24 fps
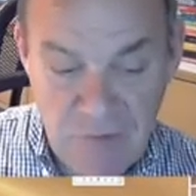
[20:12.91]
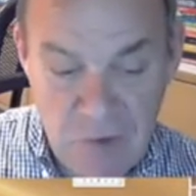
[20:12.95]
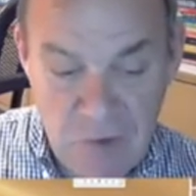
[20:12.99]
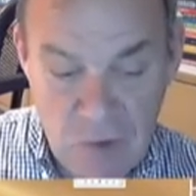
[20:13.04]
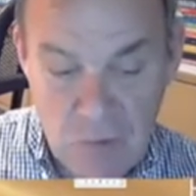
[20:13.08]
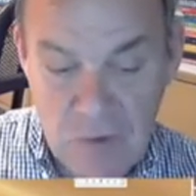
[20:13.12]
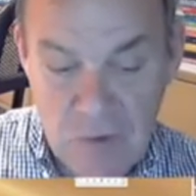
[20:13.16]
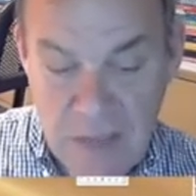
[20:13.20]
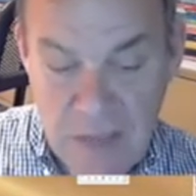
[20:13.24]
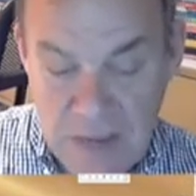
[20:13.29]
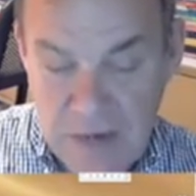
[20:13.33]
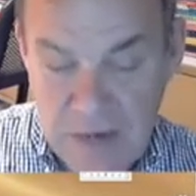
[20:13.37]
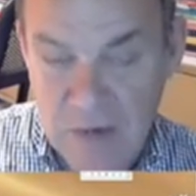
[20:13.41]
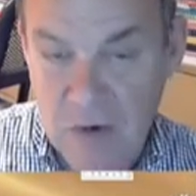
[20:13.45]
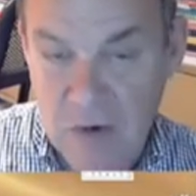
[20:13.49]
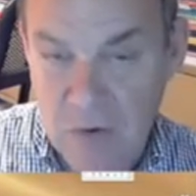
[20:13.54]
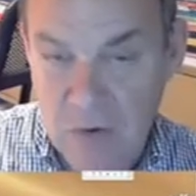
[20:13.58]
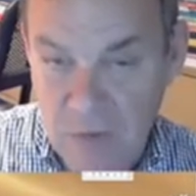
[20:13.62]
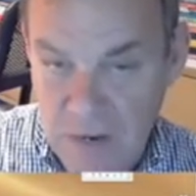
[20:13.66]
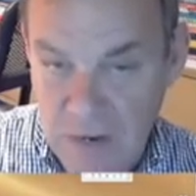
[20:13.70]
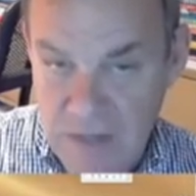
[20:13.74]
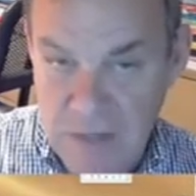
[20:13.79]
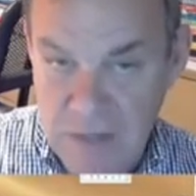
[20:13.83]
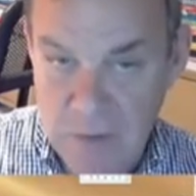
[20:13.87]
you can
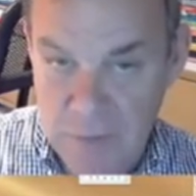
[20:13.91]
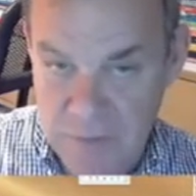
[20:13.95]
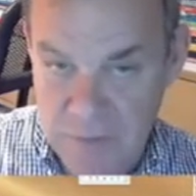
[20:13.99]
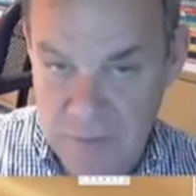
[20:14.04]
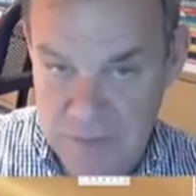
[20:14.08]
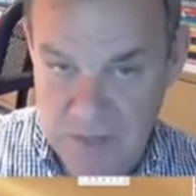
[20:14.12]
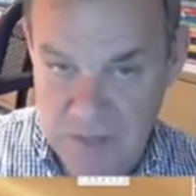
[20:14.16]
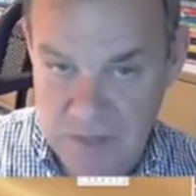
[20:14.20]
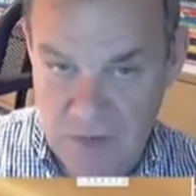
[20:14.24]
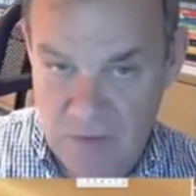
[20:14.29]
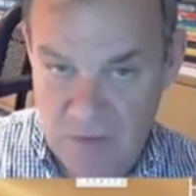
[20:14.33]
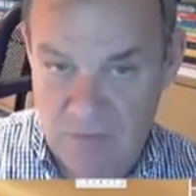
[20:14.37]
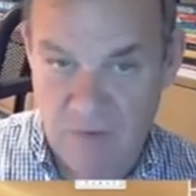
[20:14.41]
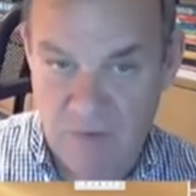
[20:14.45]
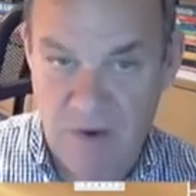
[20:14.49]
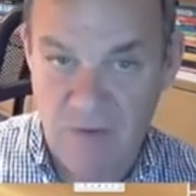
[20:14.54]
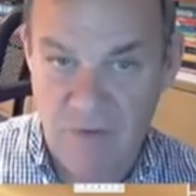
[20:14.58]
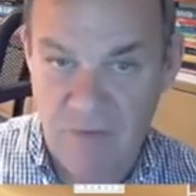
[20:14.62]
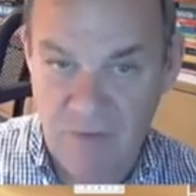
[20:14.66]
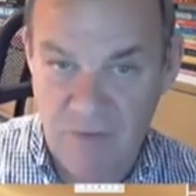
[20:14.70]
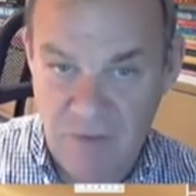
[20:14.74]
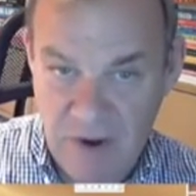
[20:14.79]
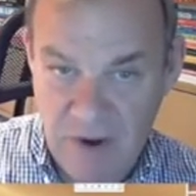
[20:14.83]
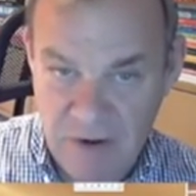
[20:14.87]
create yourself a
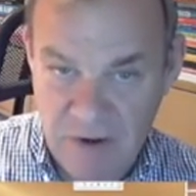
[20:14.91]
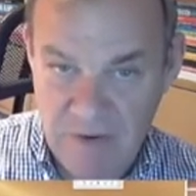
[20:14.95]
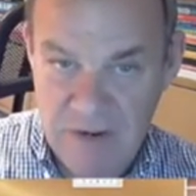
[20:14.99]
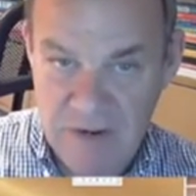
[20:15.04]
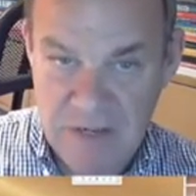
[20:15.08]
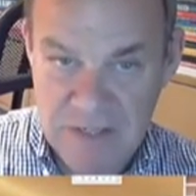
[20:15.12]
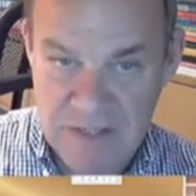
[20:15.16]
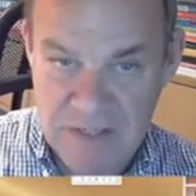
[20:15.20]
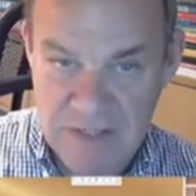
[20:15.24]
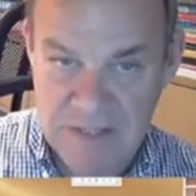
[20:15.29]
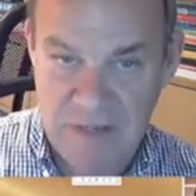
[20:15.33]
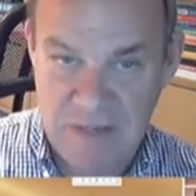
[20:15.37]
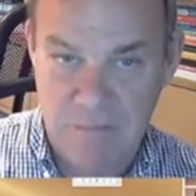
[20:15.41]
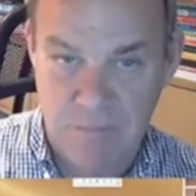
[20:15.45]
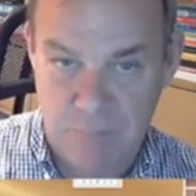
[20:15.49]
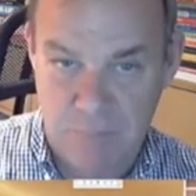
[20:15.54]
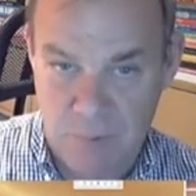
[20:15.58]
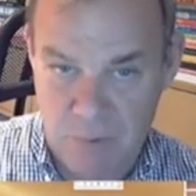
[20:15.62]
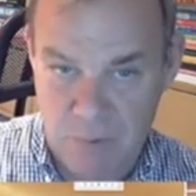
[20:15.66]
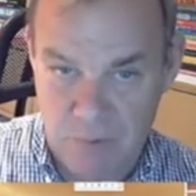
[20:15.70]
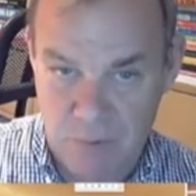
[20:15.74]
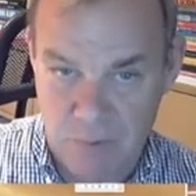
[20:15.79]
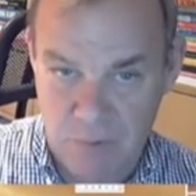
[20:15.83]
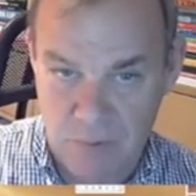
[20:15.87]
very
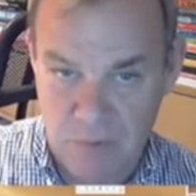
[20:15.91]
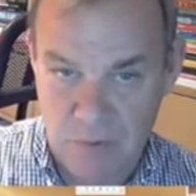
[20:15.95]
simple